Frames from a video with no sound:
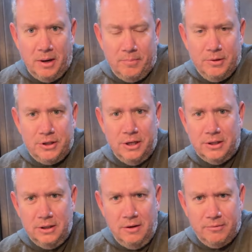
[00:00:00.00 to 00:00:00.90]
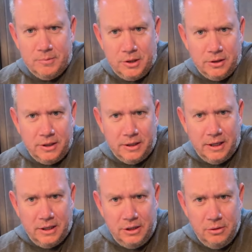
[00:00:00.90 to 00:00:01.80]
I appreciate the love from Turkey
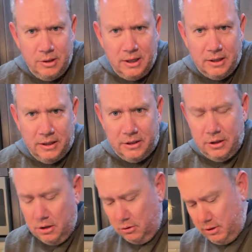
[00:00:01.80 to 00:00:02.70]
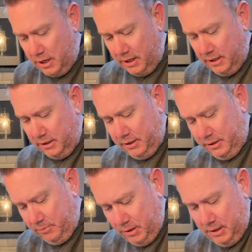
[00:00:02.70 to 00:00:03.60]
again. You, England. No, not
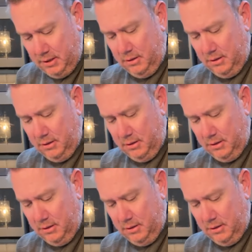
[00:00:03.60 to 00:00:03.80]
England. Me,